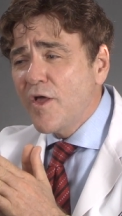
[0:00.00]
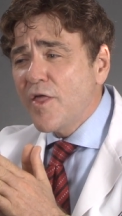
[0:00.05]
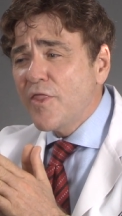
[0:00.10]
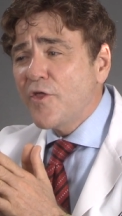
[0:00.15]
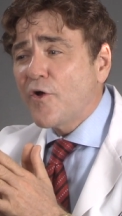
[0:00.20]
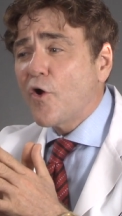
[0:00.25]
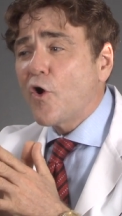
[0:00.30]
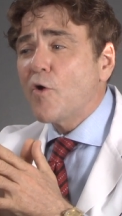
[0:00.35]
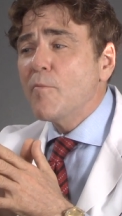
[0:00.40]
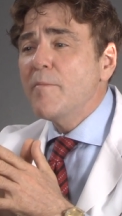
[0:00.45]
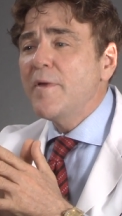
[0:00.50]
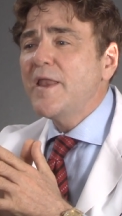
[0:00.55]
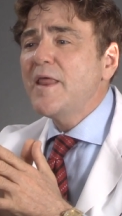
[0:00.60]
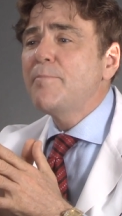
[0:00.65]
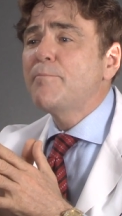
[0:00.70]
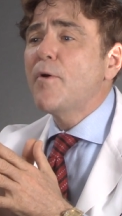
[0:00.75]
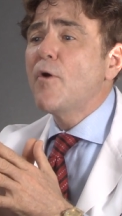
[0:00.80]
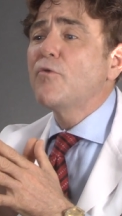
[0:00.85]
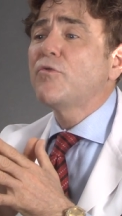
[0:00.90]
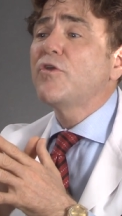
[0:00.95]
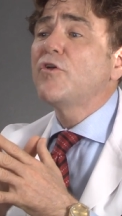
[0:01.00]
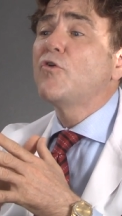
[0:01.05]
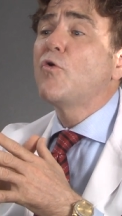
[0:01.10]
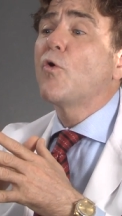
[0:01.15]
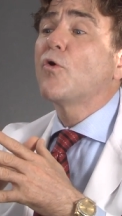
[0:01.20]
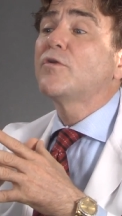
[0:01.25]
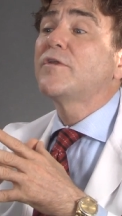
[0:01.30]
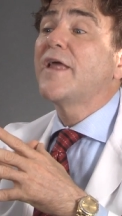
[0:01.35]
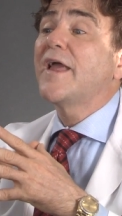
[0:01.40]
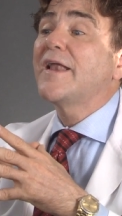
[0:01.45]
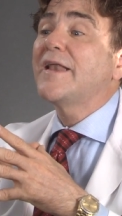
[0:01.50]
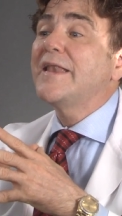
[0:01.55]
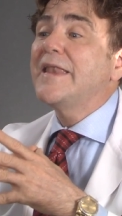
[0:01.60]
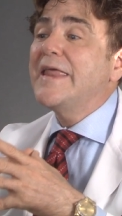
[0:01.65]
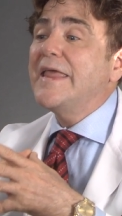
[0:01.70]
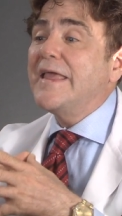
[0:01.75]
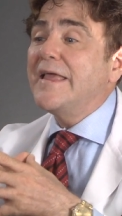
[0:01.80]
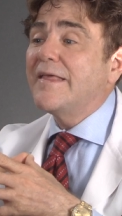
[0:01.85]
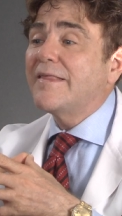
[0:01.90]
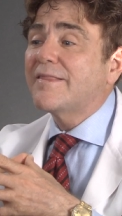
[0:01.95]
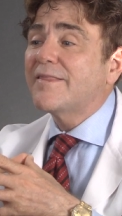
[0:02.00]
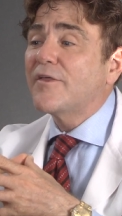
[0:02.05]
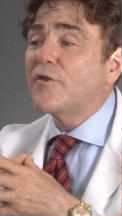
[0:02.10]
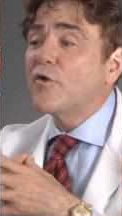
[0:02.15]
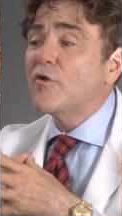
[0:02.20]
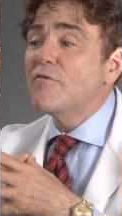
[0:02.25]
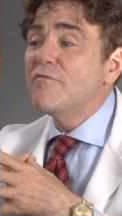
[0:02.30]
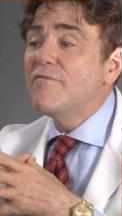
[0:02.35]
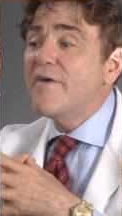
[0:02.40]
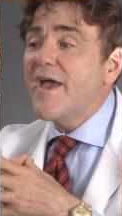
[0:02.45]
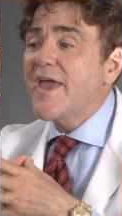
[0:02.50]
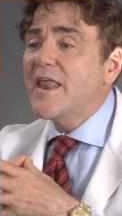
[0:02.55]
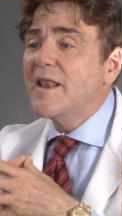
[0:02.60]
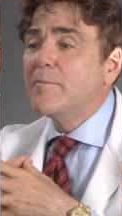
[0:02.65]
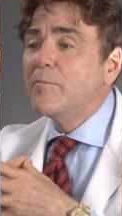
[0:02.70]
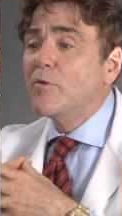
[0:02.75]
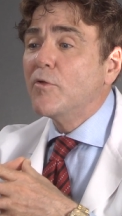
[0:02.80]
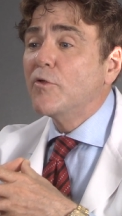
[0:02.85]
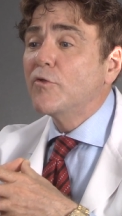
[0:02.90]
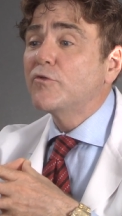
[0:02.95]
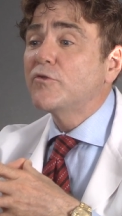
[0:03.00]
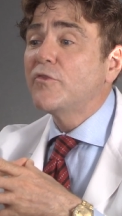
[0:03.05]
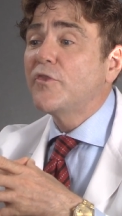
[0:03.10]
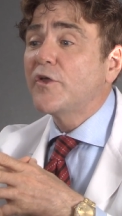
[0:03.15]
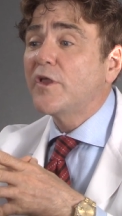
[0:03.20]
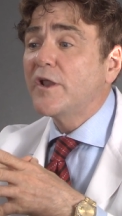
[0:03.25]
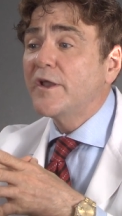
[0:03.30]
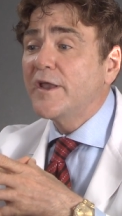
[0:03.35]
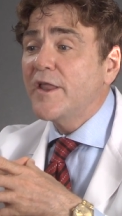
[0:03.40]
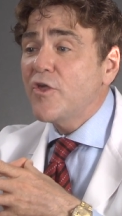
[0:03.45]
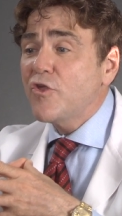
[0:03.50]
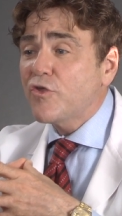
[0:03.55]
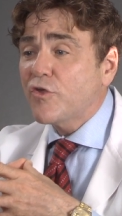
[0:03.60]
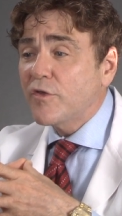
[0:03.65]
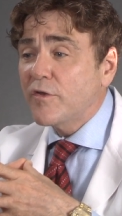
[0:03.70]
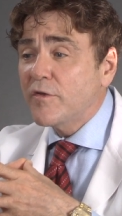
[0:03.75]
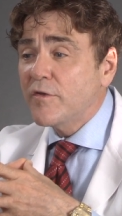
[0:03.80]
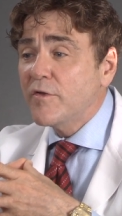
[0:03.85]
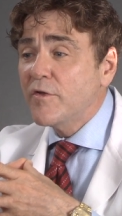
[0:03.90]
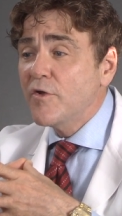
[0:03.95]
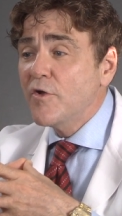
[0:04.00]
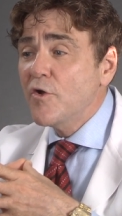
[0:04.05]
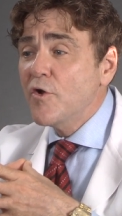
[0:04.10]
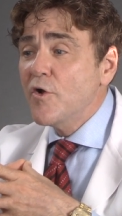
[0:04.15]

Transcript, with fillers: there are many posting core techniques that are available to the clinician